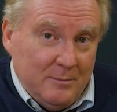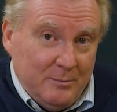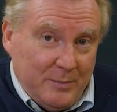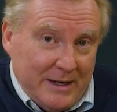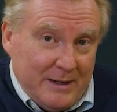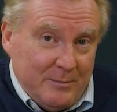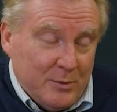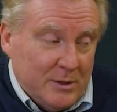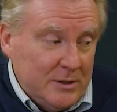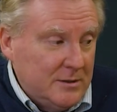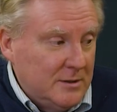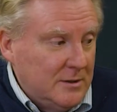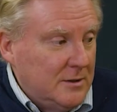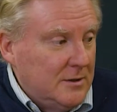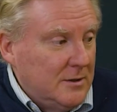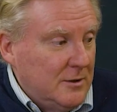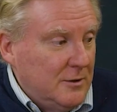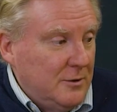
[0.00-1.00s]
Bateman,
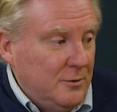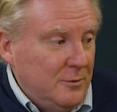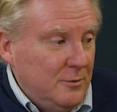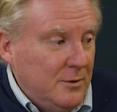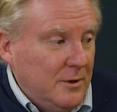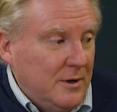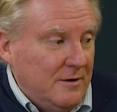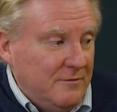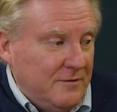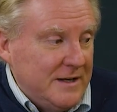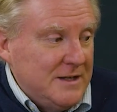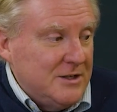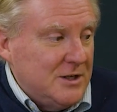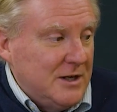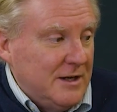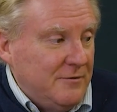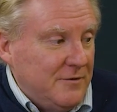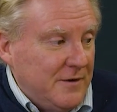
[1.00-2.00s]
who
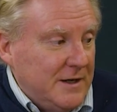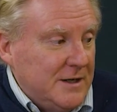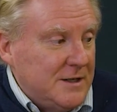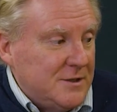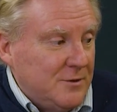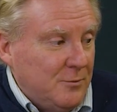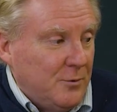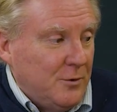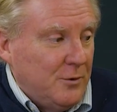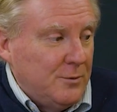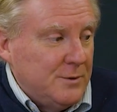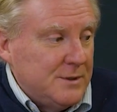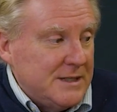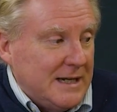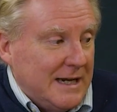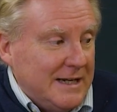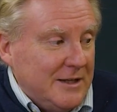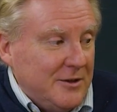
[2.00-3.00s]
eventually finished the war
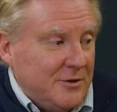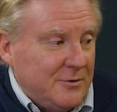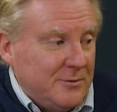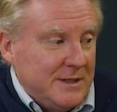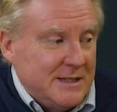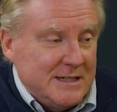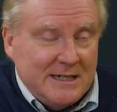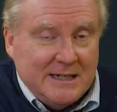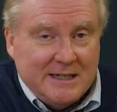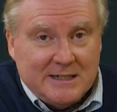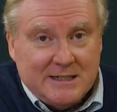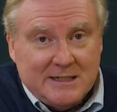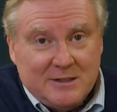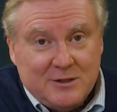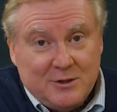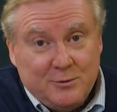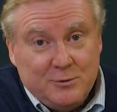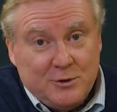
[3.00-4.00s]
as
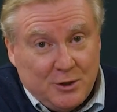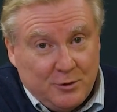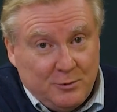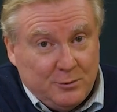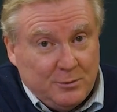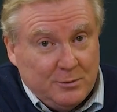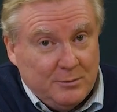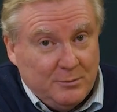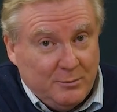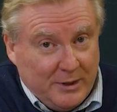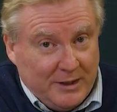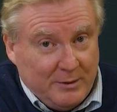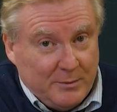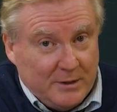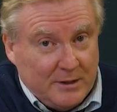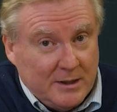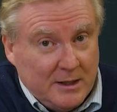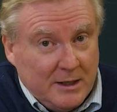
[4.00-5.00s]
83622
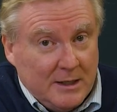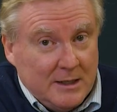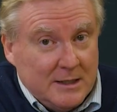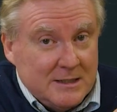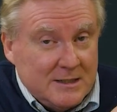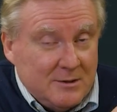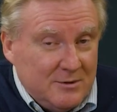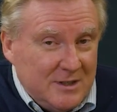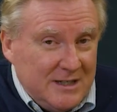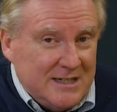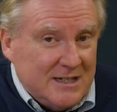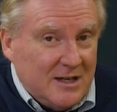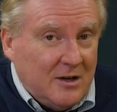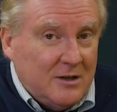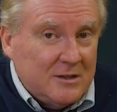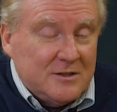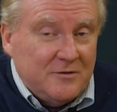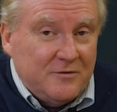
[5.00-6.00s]
Bateman. So these
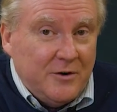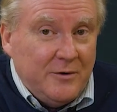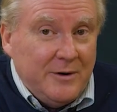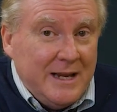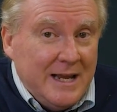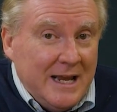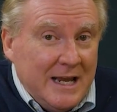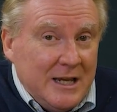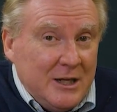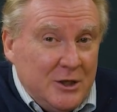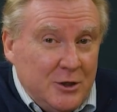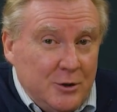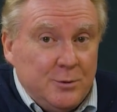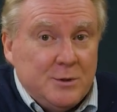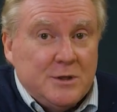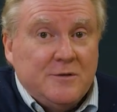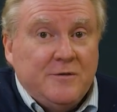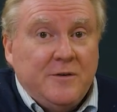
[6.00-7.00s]
cards are very
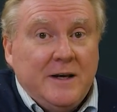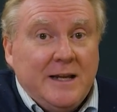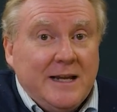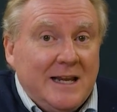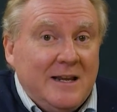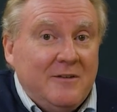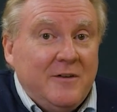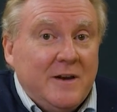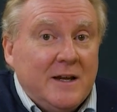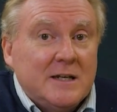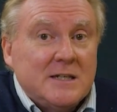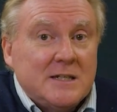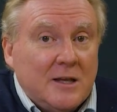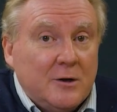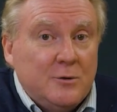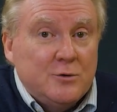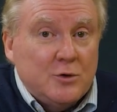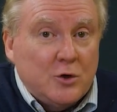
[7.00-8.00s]
useful in giving us
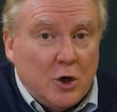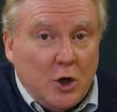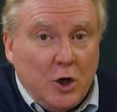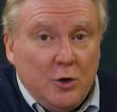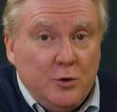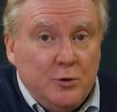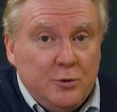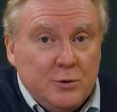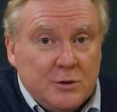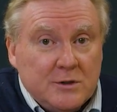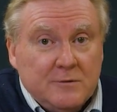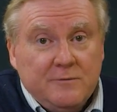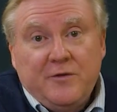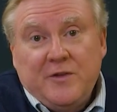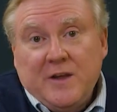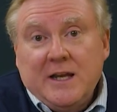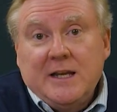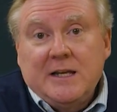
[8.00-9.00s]
those clues of
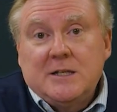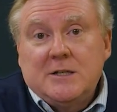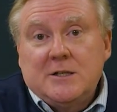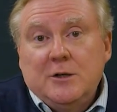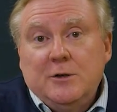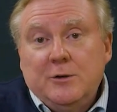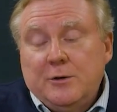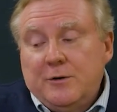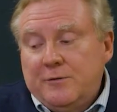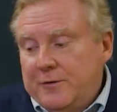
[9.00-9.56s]
things to look